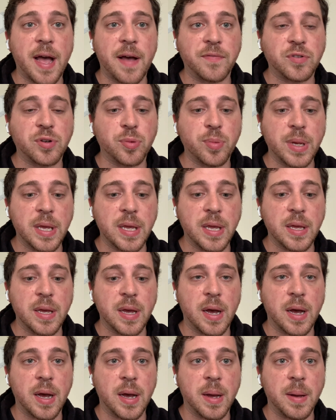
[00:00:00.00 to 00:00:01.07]
after we
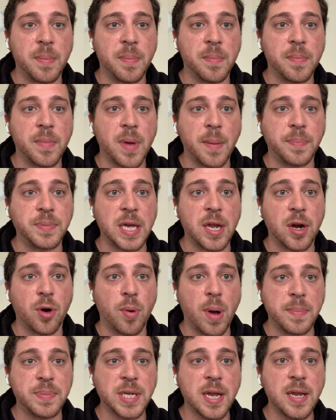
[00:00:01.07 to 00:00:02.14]
um, update our
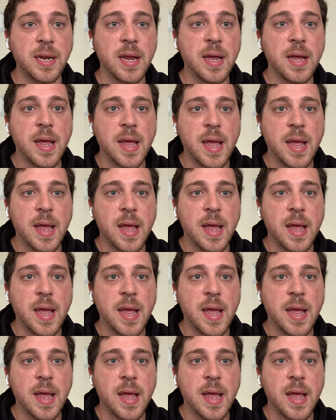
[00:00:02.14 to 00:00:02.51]
website.